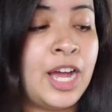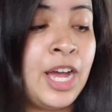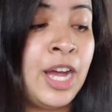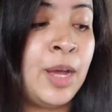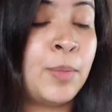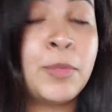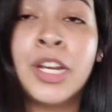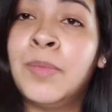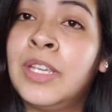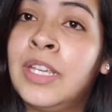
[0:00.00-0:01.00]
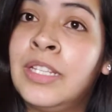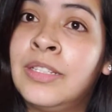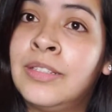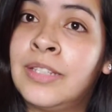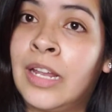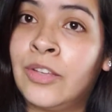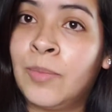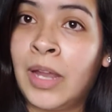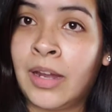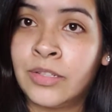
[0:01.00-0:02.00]
I'm gonna be telling you
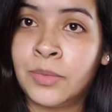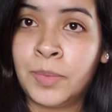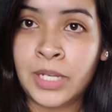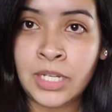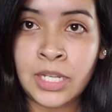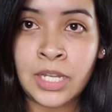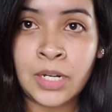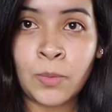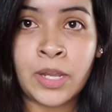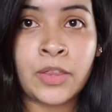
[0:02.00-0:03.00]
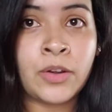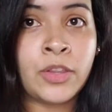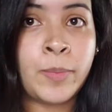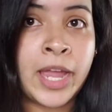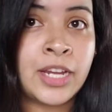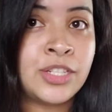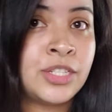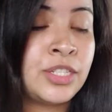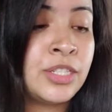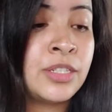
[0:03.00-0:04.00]
my honest opinion, whether the
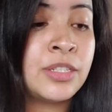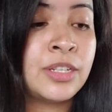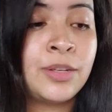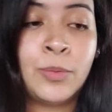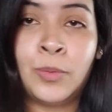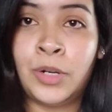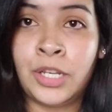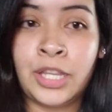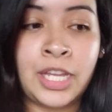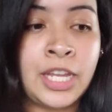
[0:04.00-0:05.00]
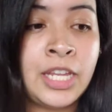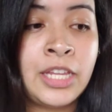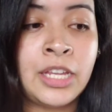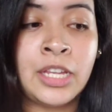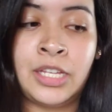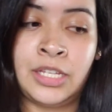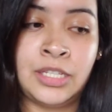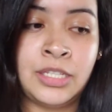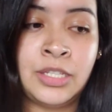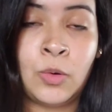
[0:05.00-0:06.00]
packaging is worth it,
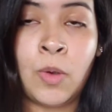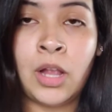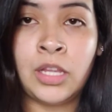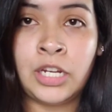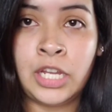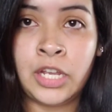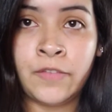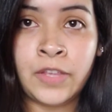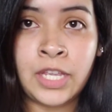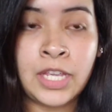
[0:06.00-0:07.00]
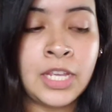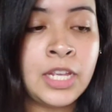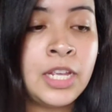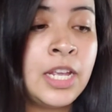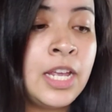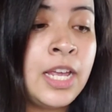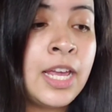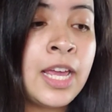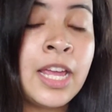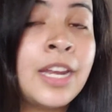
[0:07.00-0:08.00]
the quality of it,
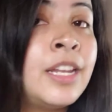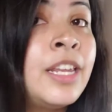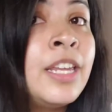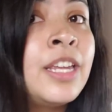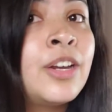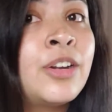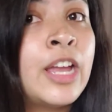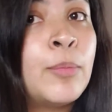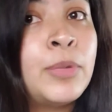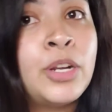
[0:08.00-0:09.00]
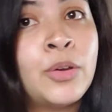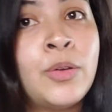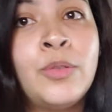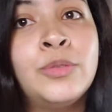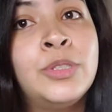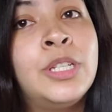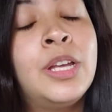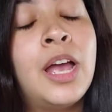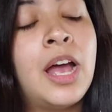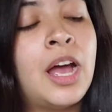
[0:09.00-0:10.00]
and linking her down below,
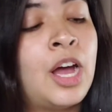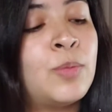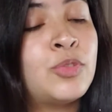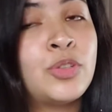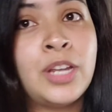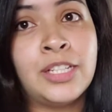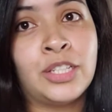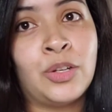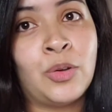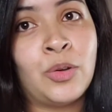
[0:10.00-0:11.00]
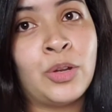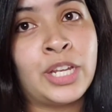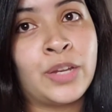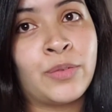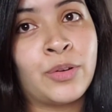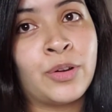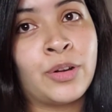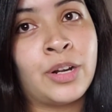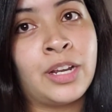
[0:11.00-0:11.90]
so you guys can go and give her